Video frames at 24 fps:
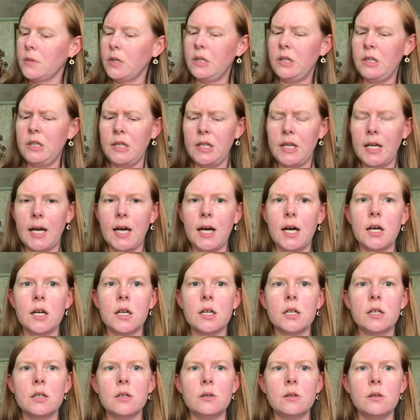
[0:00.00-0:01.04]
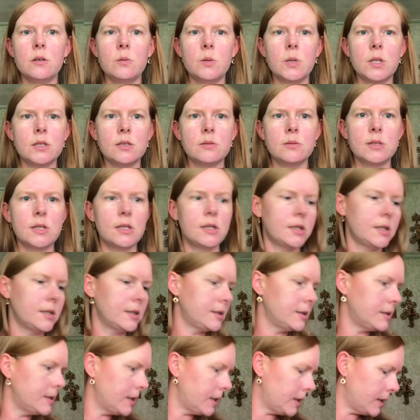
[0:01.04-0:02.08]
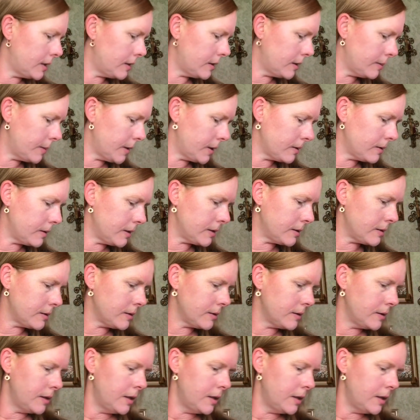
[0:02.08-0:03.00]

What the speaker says: Yeah, what else was I gonna say about this?